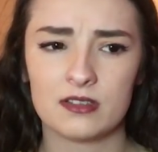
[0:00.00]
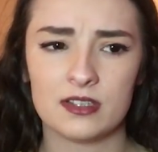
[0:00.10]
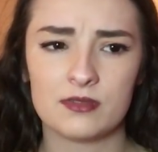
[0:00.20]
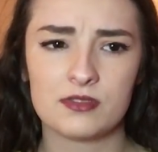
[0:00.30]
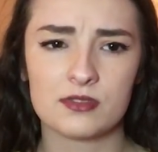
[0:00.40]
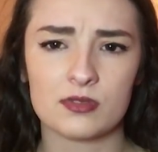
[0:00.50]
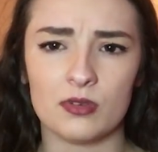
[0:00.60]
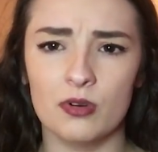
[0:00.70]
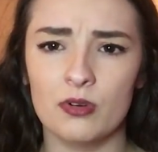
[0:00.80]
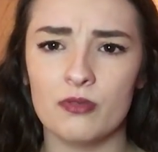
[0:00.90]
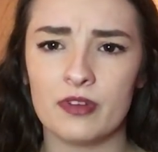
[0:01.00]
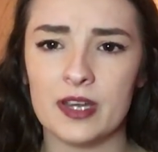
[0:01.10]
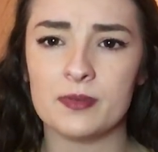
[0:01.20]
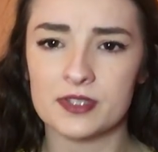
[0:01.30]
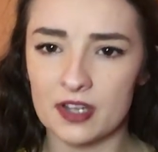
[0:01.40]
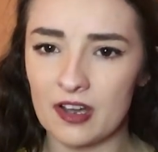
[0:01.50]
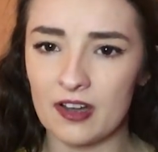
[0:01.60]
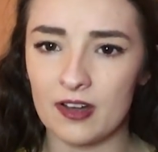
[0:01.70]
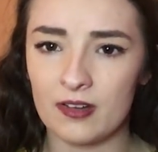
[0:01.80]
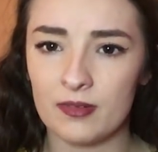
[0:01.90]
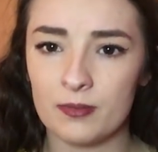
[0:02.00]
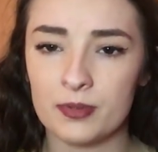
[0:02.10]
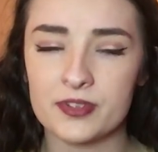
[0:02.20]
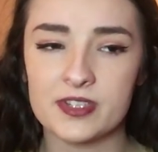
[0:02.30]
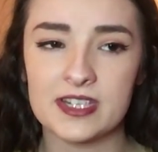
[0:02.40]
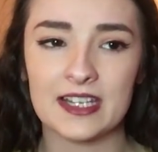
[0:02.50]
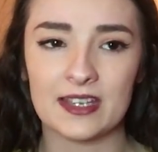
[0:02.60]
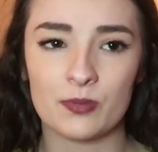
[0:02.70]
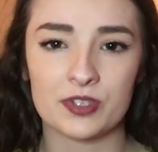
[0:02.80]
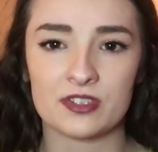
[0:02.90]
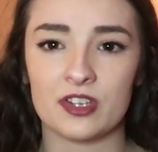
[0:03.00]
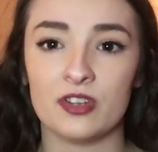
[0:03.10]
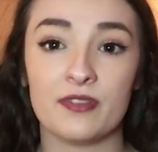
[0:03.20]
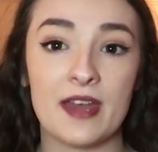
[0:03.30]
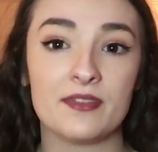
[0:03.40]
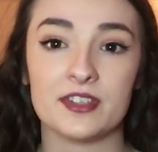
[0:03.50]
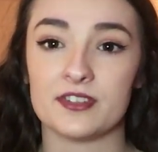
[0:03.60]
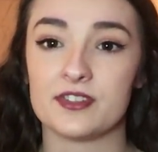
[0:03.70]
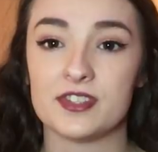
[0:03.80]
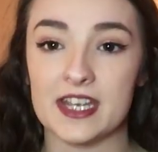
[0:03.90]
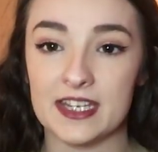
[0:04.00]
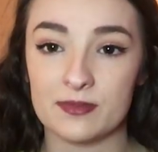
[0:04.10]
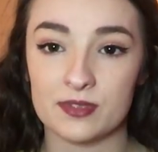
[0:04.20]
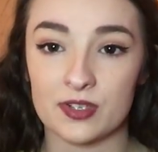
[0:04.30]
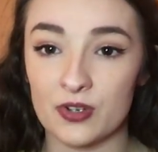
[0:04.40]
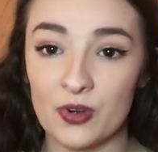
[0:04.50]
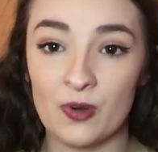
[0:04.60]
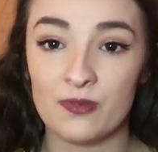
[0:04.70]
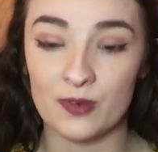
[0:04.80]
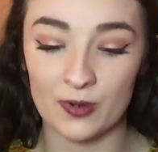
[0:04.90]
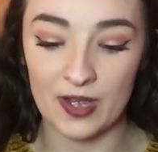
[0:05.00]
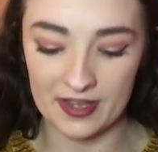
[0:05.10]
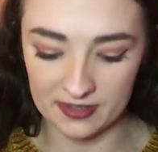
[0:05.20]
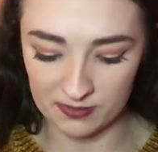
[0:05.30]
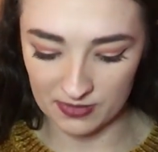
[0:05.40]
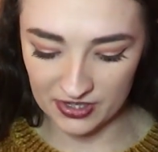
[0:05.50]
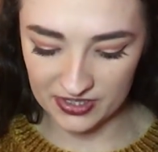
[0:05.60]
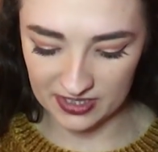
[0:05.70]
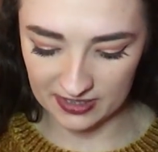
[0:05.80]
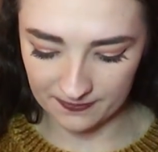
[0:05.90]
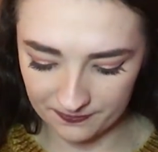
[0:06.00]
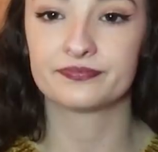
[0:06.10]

It was just all very bizarre. But still, it wasn't enough evidence to take him to court for Heather's murder.